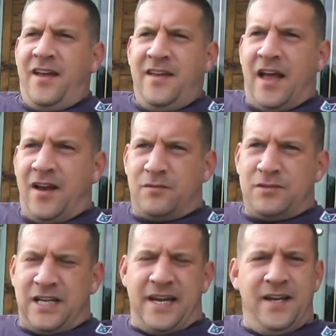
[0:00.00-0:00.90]
Yeah, like I was
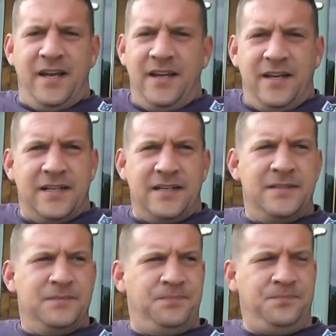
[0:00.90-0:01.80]
saying,
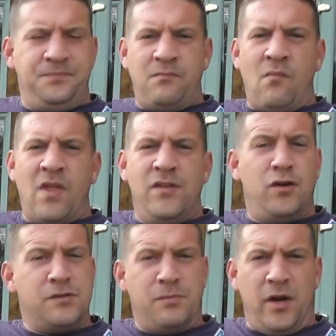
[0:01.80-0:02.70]
the
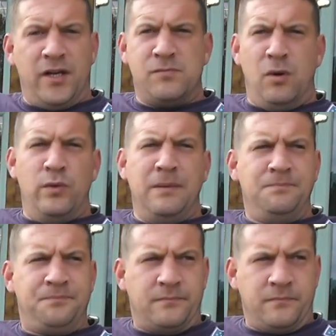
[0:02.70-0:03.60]
nice bite this morning.
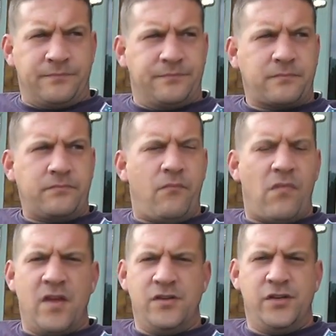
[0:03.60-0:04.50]

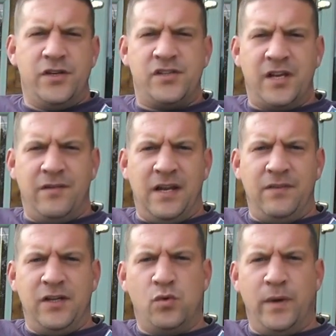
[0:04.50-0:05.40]
As you just see, a
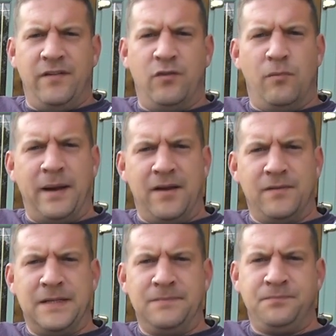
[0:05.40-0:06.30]
lovely 24 pounder.